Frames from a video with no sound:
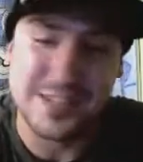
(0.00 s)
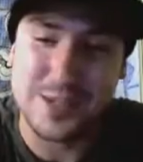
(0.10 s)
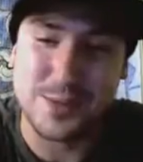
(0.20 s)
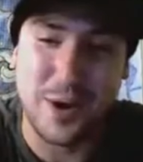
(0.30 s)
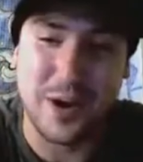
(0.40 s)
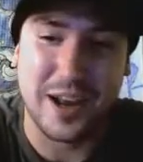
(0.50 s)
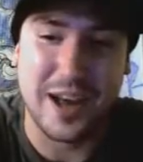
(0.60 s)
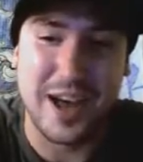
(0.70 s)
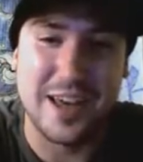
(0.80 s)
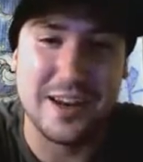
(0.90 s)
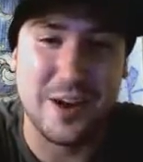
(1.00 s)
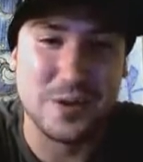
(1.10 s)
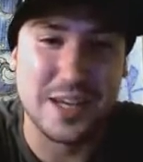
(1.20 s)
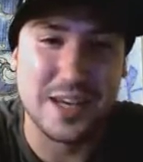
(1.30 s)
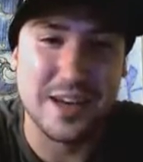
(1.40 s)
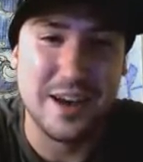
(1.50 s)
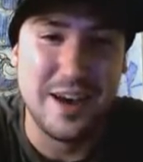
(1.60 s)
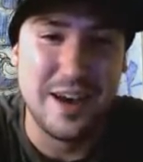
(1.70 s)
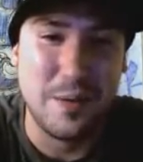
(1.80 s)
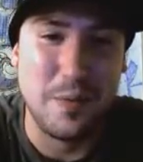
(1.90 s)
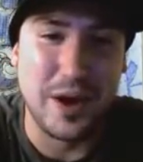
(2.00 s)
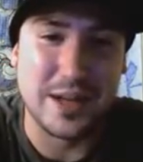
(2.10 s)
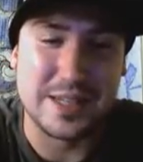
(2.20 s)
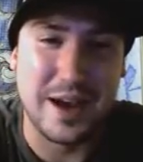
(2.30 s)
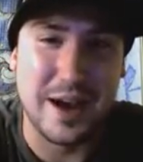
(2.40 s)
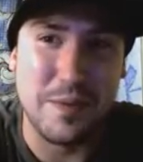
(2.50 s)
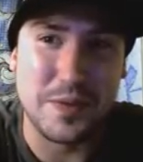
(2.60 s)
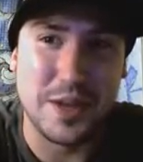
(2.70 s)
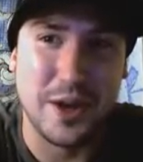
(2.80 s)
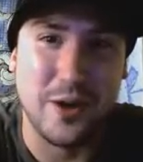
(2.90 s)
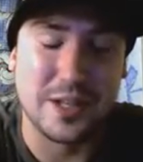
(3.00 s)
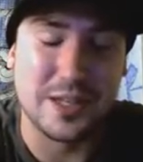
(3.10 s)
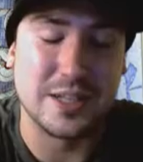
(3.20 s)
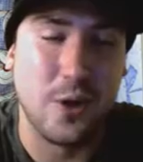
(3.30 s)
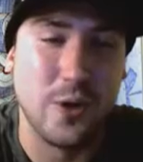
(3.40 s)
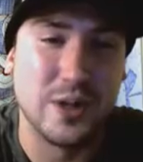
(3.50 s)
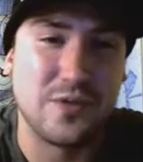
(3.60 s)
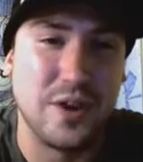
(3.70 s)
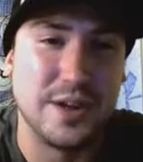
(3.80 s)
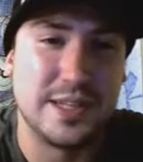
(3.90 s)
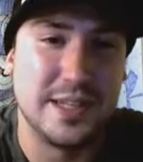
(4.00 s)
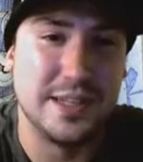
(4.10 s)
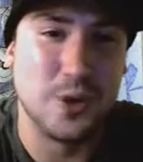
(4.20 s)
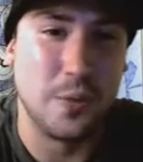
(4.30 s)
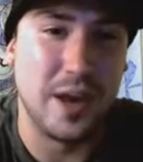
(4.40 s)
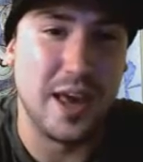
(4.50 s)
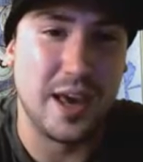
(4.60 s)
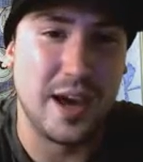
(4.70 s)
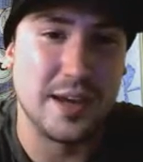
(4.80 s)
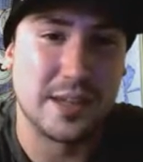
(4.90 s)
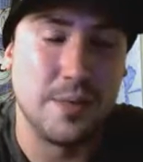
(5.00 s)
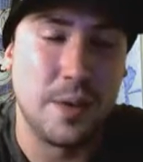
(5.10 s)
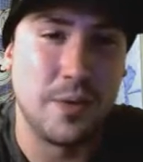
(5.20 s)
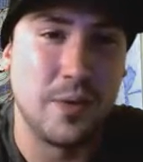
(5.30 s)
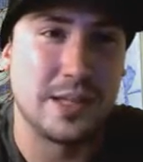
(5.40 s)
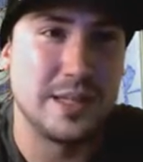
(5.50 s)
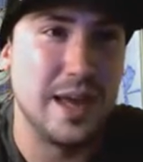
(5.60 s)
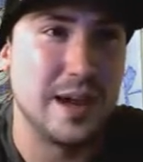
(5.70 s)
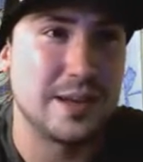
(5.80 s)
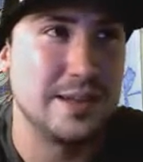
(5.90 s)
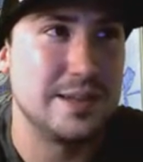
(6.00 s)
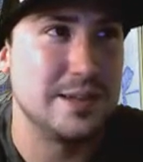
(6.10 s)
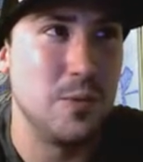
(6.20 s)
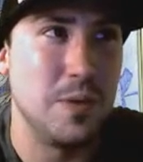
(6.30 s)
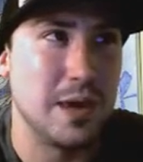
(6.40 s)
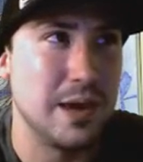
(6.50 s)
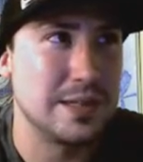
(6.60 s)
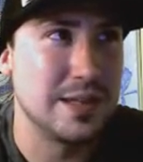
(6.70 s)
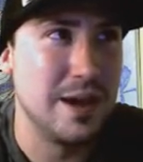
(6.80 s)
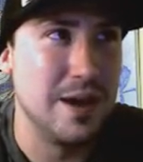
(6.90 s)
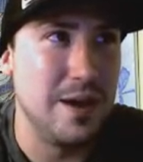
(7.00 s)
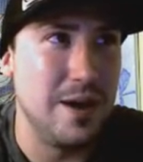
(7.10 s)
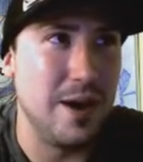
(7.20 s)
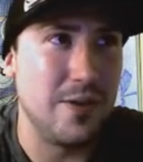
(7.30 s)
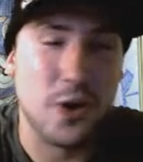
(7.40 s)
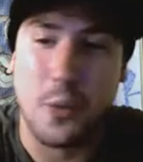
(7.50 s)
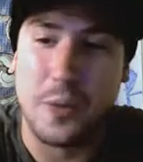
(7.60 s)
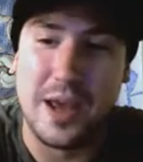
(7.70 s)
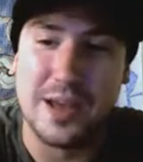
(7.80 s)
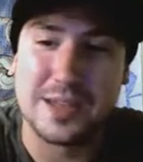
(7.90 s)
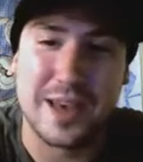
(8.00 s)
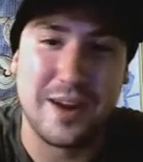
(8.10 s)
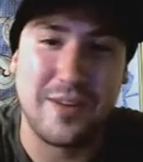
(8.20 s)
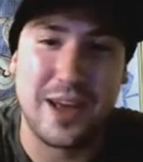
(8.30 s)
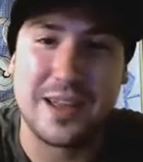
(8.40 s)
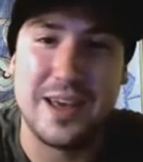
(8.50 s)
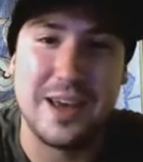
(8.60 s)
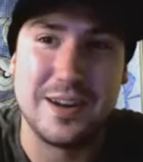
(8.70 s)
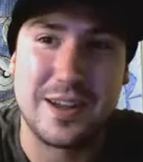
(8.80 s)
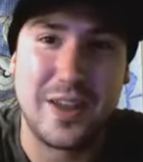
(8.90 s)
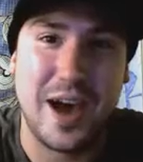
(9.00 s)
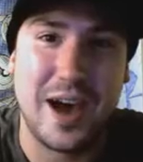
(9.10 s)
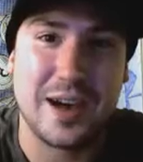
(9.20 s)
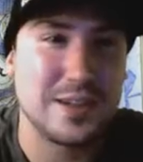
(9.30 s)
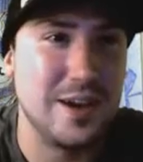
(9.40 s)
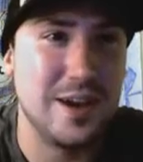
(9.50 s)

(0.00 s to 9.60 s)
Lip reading: He's a smart guy. He knows it. But, you know, it's always fun to see these Open A guys come up and race in the XC2 because the Open A is kind of like the hidden class.